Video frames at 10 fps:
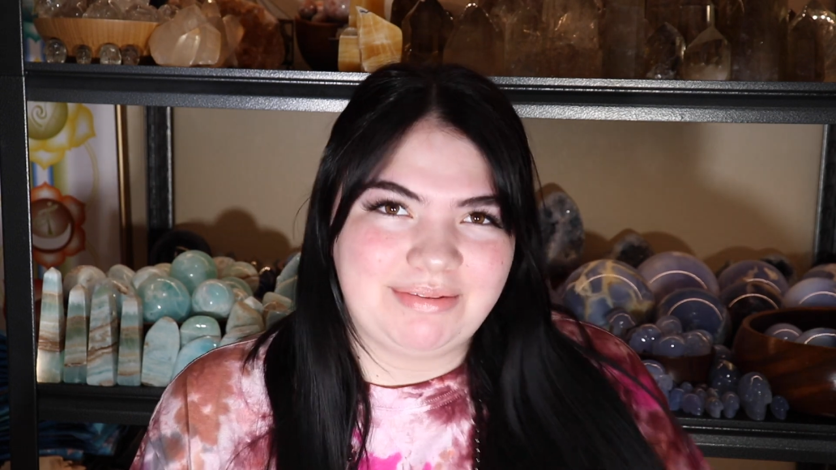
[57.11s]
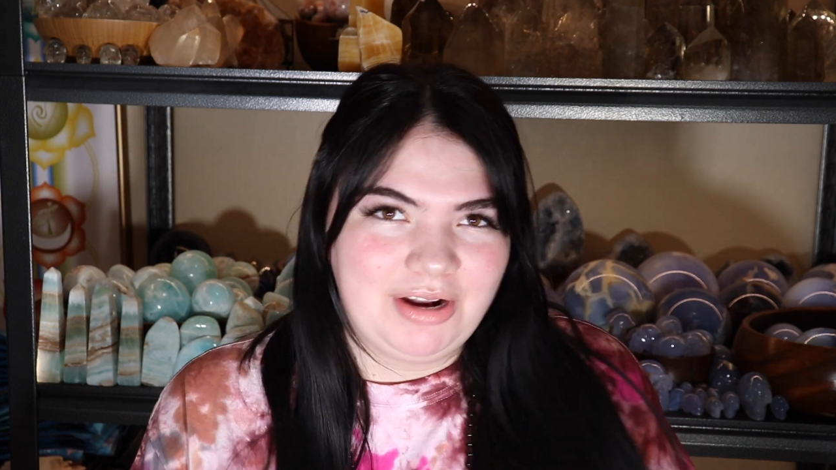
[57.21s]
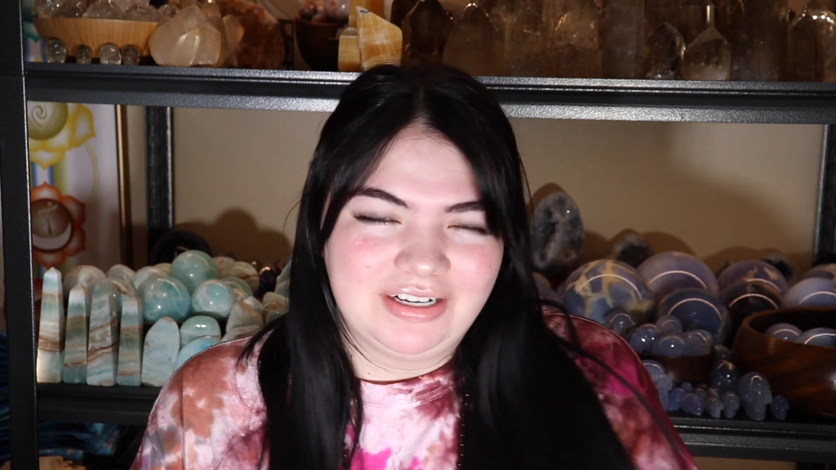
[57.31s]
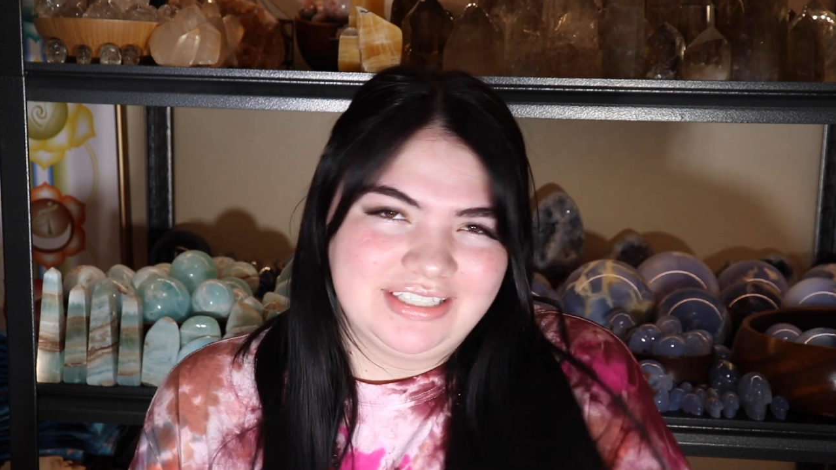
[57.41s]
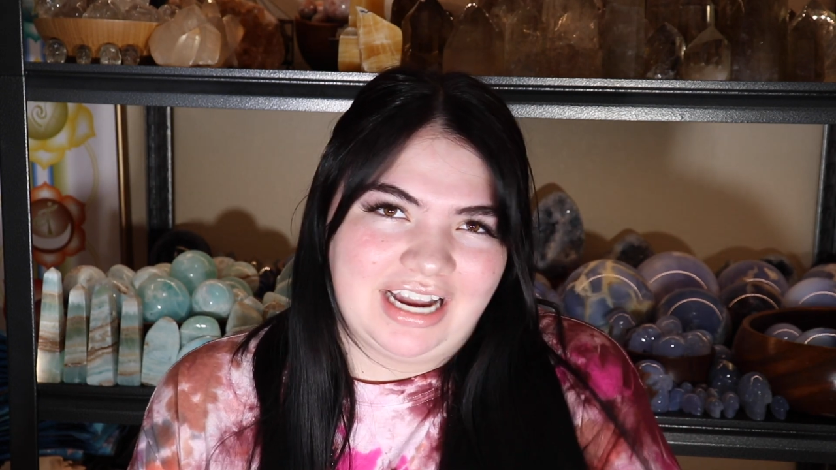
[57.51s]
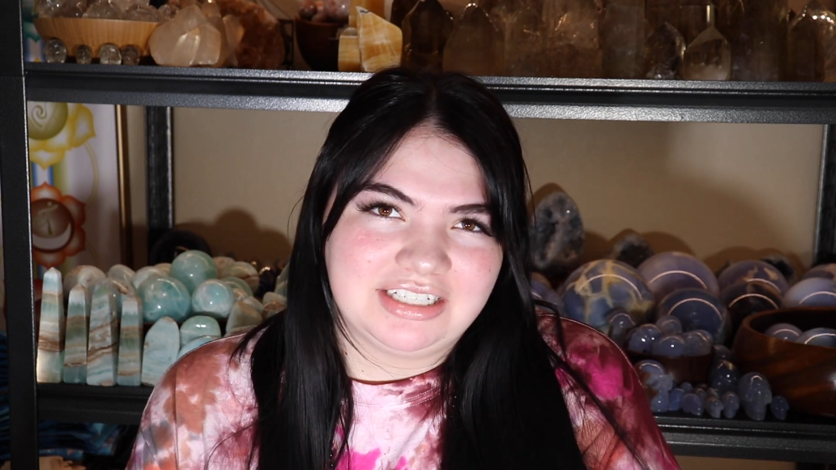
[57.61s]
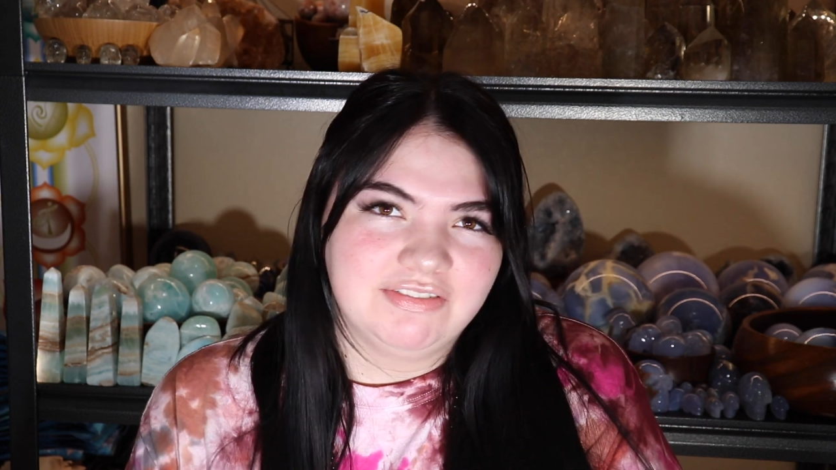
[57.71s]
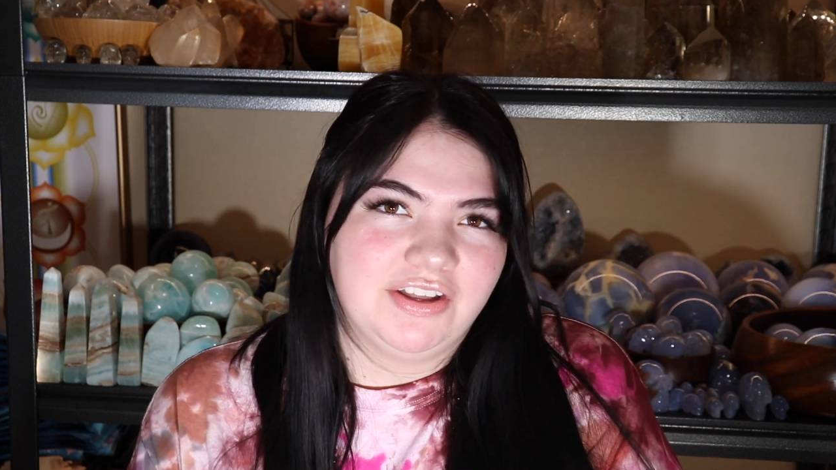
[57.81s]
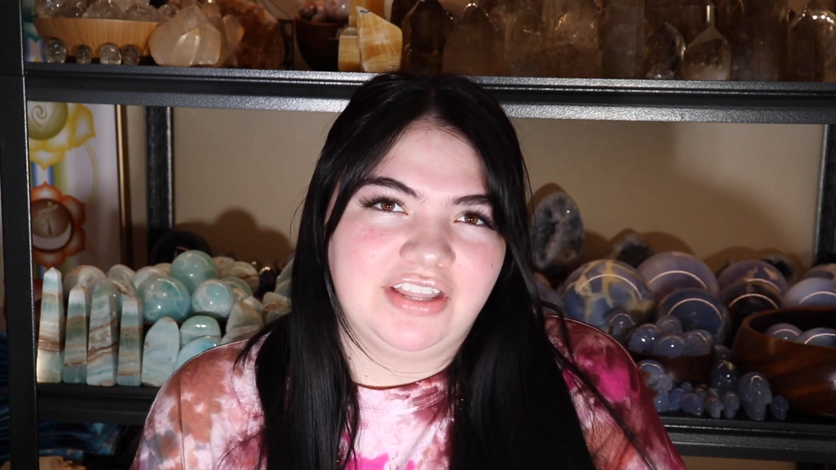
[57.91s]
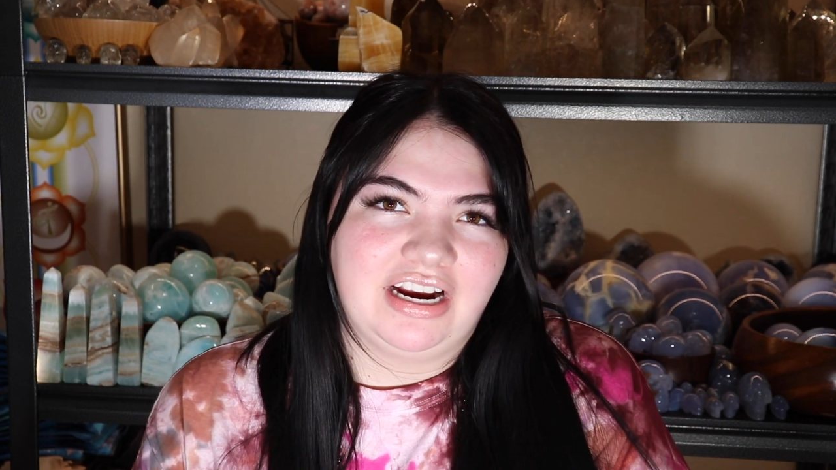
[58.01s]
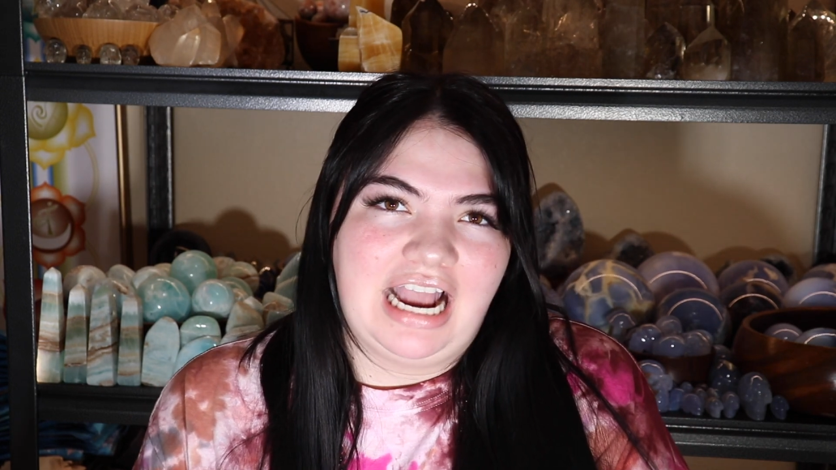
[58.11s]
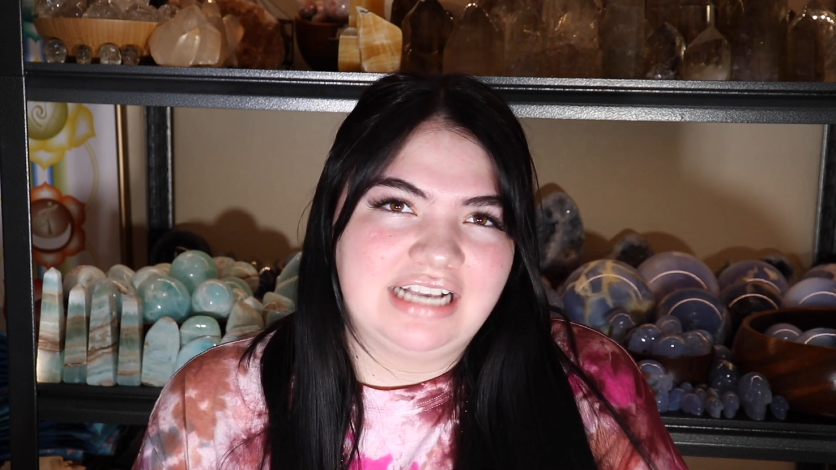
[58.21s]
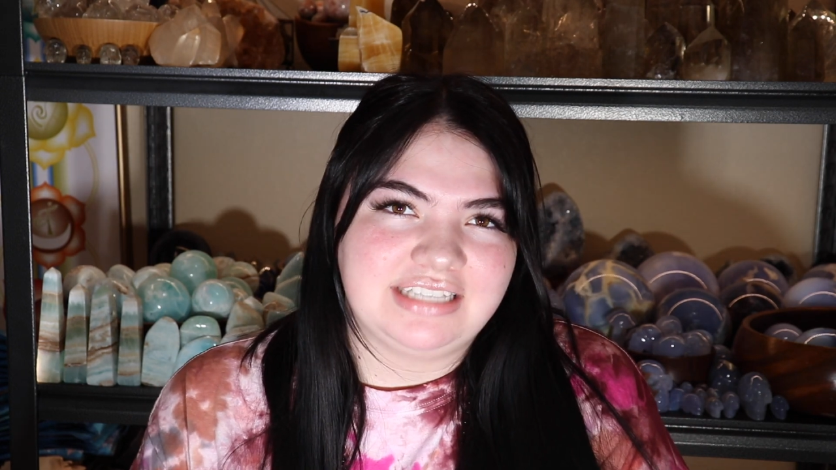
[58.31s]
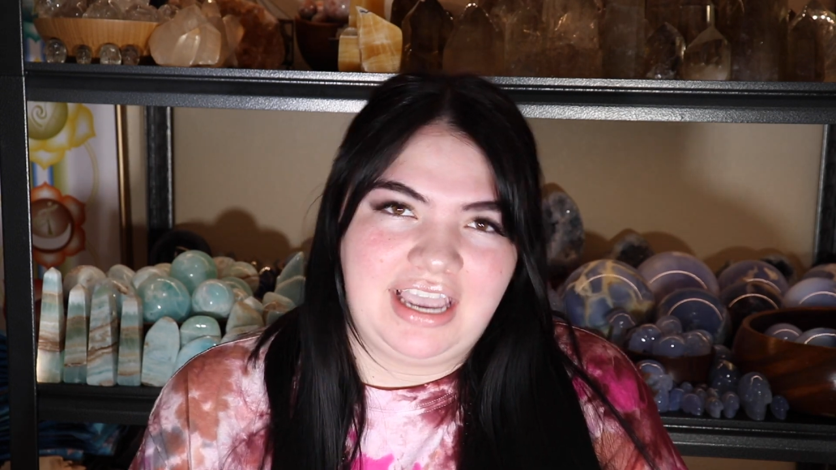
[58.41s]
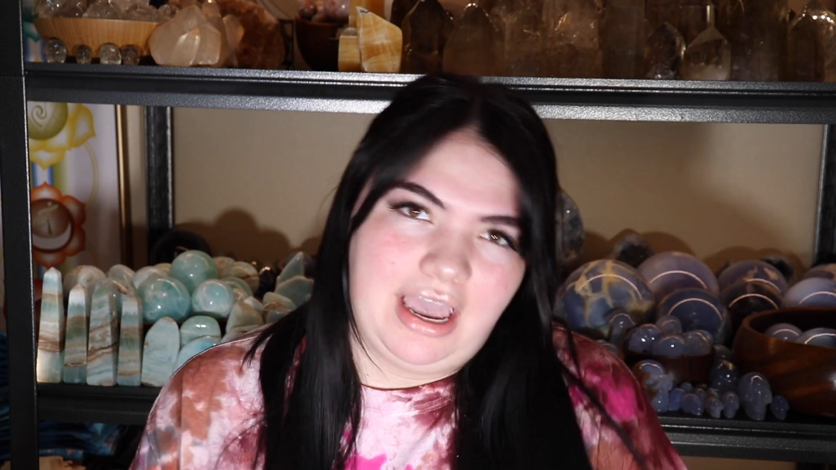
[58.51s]
I'm not as active on there
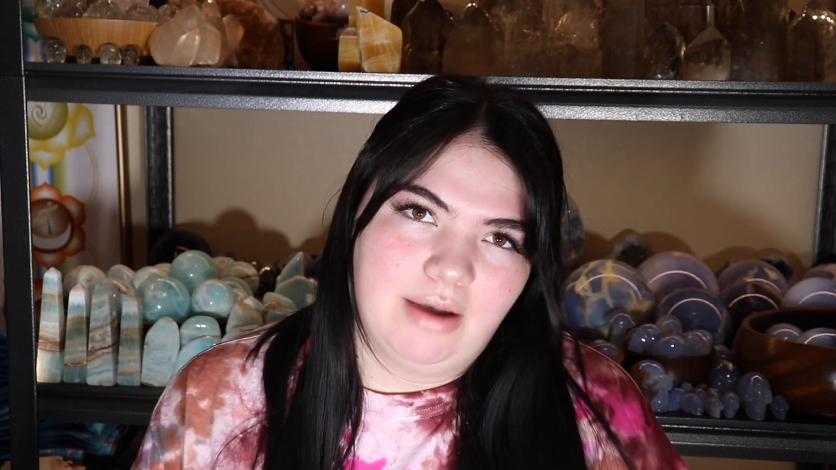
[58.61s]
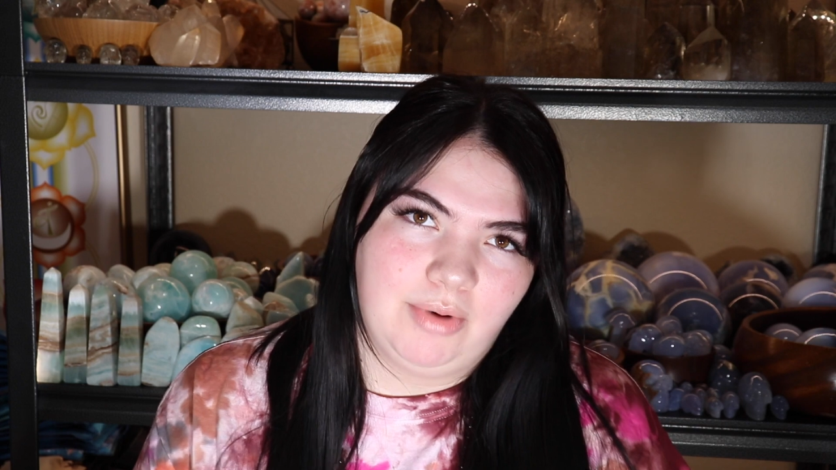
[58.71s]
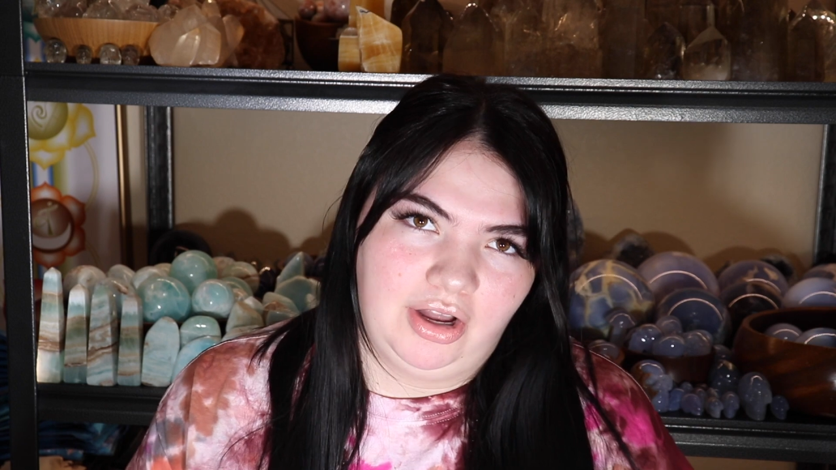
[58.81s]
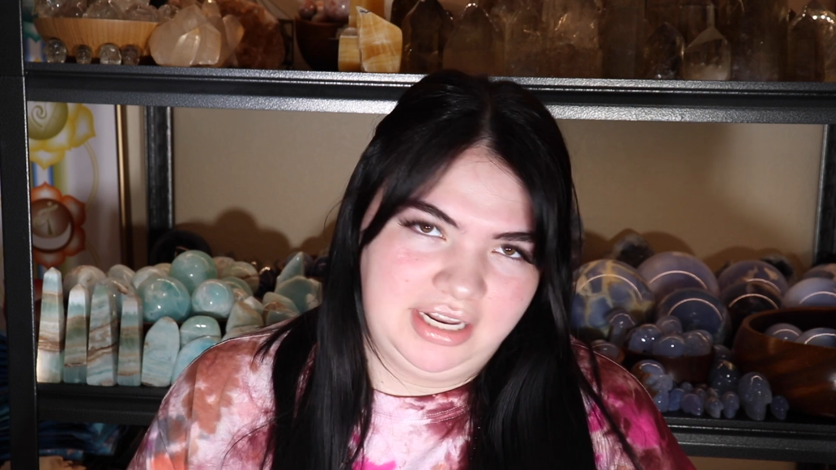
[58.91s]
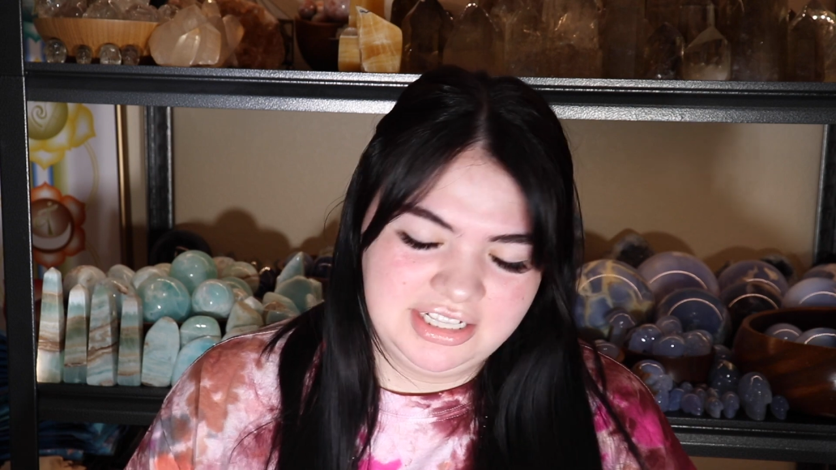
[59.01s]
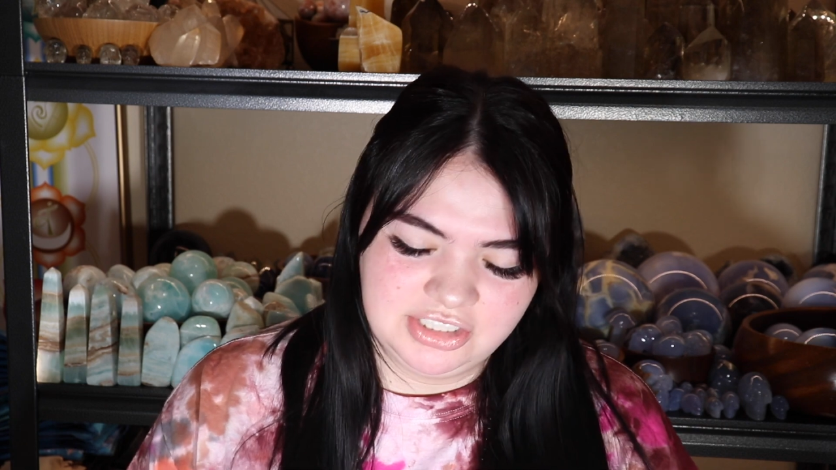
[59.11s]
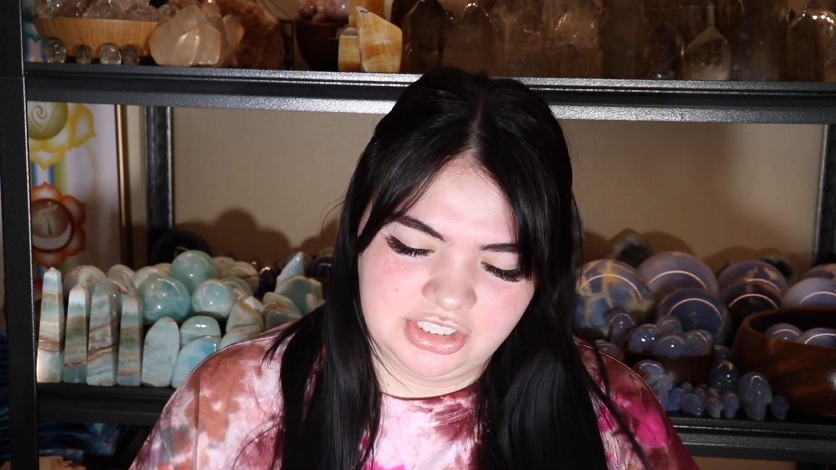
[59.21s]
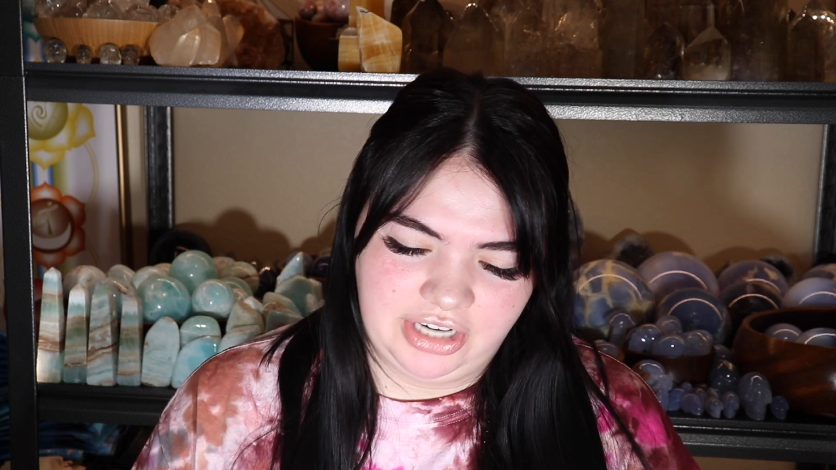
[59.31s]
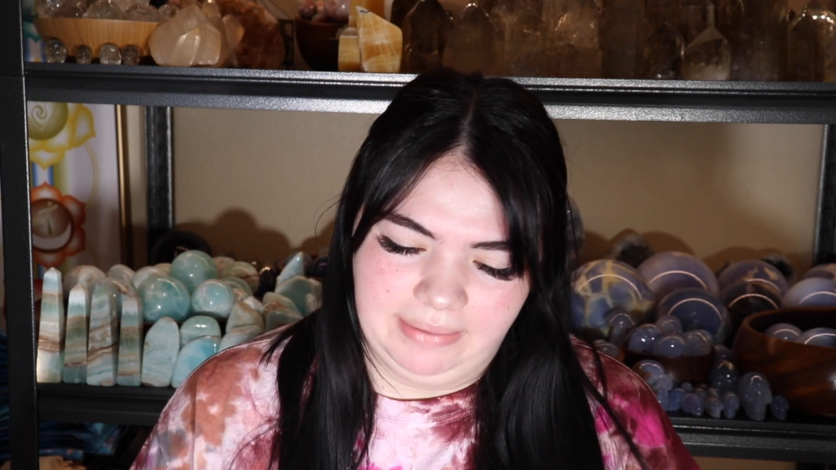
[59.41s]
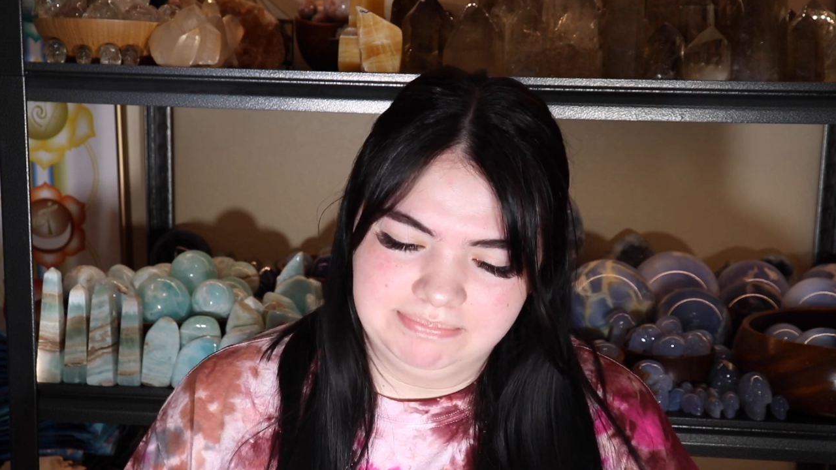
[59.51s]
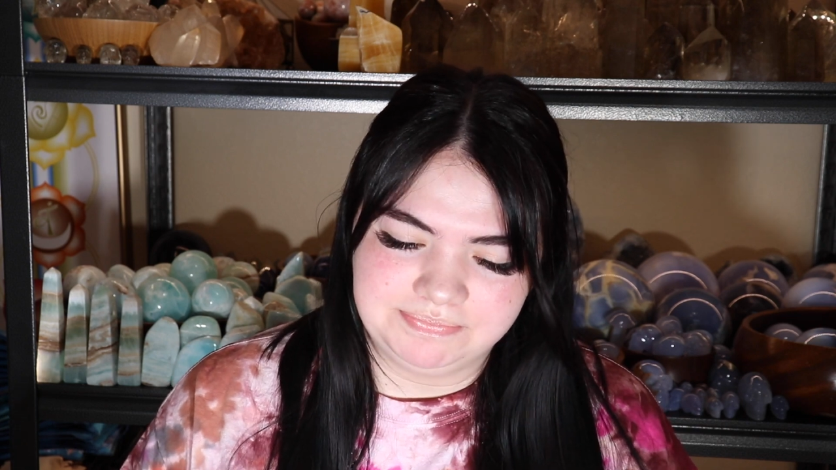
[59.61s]
as I am on Instagram.